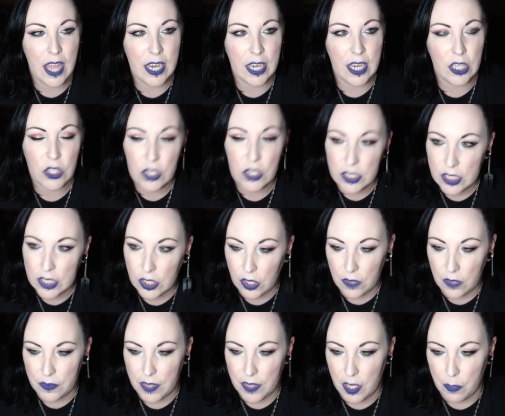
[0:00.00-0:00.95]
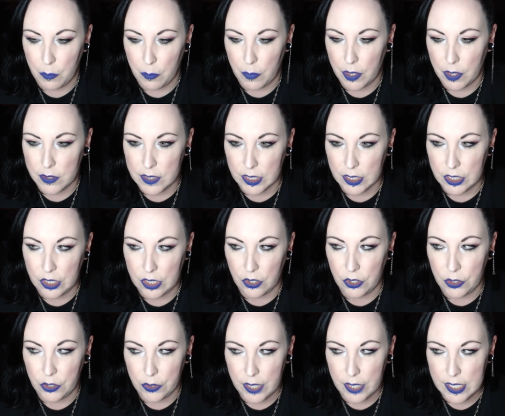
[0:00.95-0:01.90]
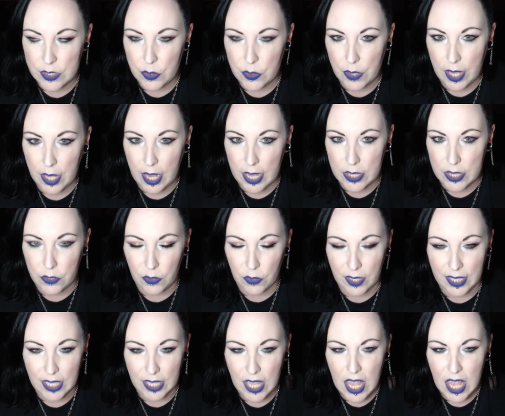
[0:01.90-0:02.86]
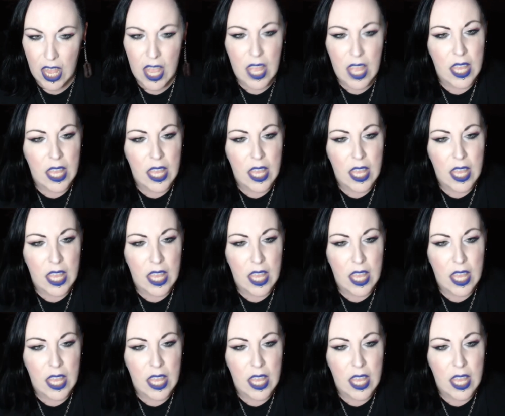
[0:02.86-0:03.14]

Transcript: and I looked at all of them. I was like, are you guys okay? And they were like,